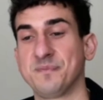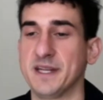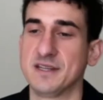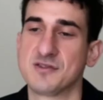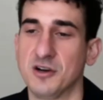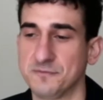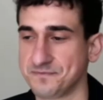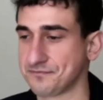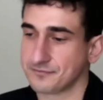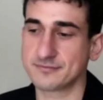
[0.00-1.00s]
And so
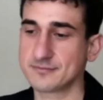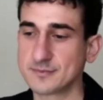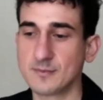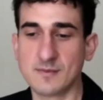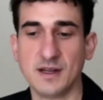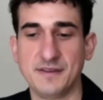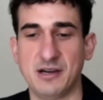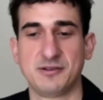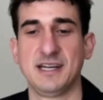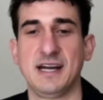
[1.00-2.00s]

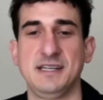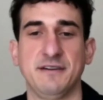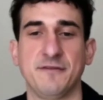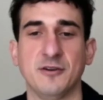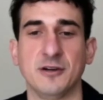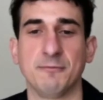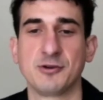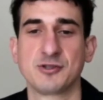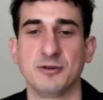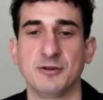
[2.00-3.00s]
that was an idea for a
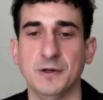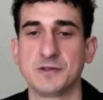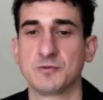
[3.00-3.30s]
personal post,